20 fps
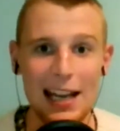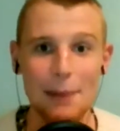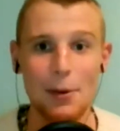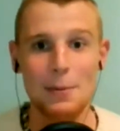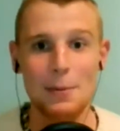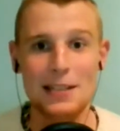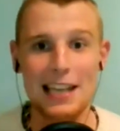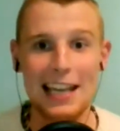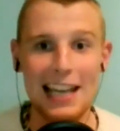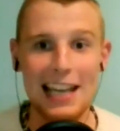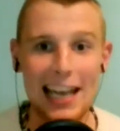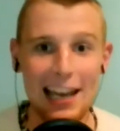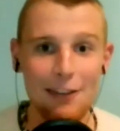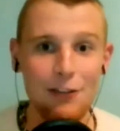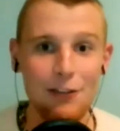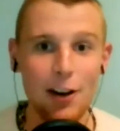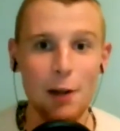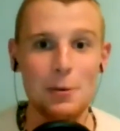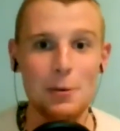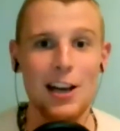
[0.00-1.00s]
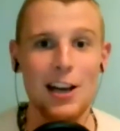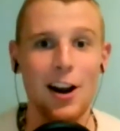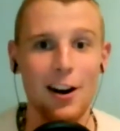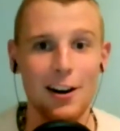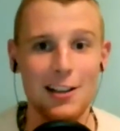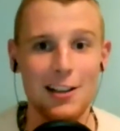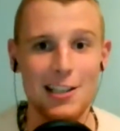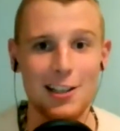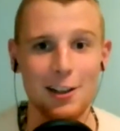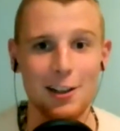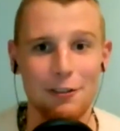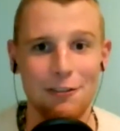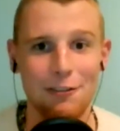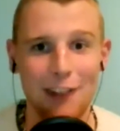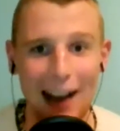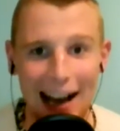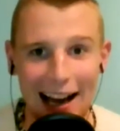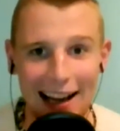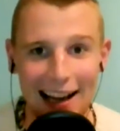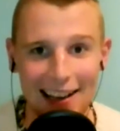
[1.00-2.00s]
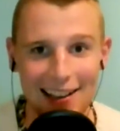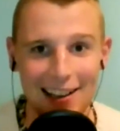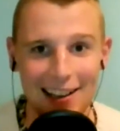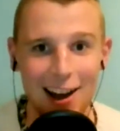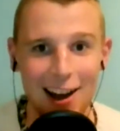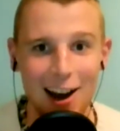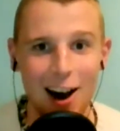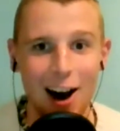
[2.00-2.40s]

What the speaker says: But I'm saying if I was an Arsenal fan,